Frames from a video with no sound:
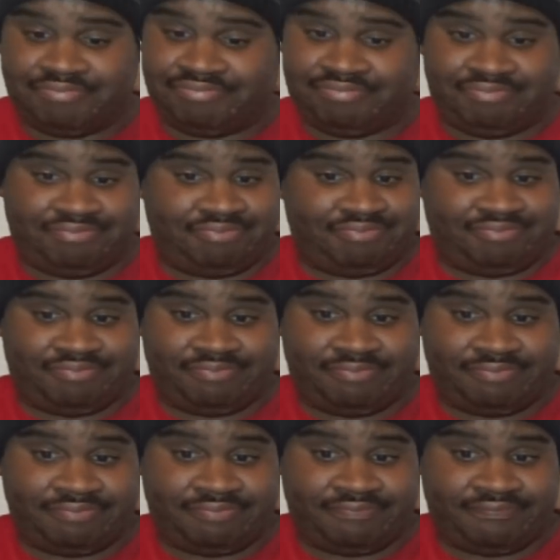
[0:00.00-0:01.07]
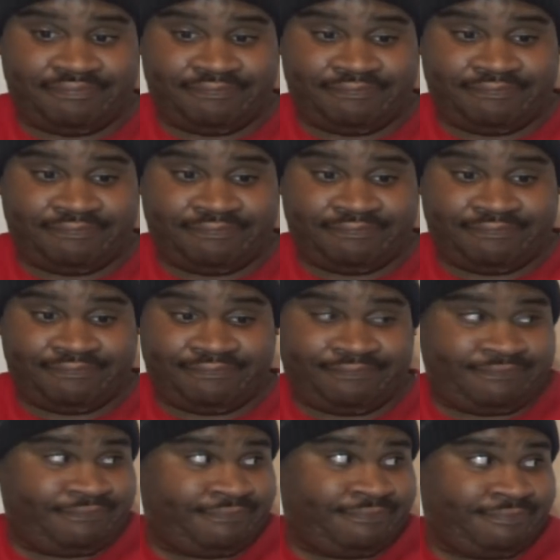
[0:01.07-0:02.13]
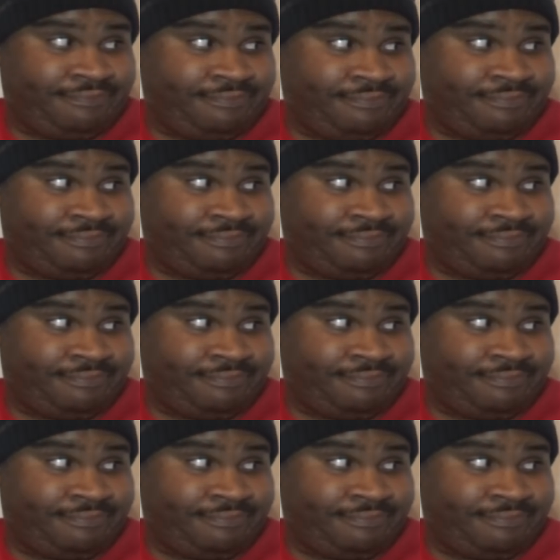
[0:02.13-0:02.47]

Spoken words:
(silent)